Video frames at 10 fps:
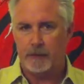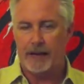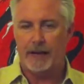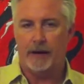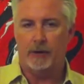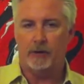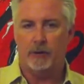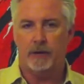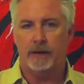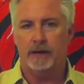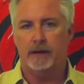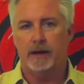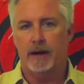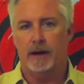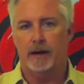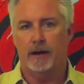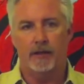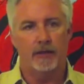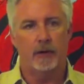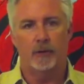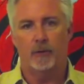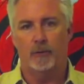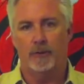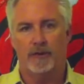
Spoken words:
and Arrow Creek, though